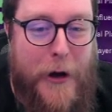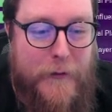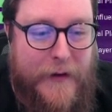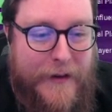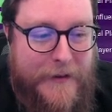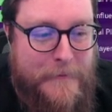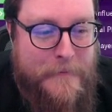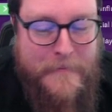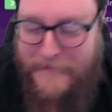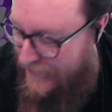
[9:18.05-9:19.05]
over.
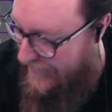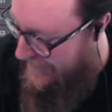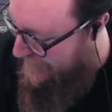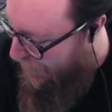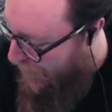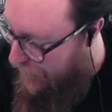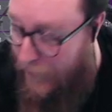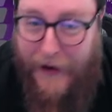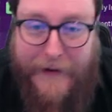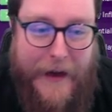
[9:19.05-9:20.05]

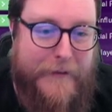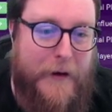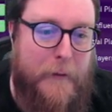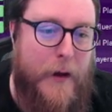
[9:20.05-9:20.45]
Okay, it's going to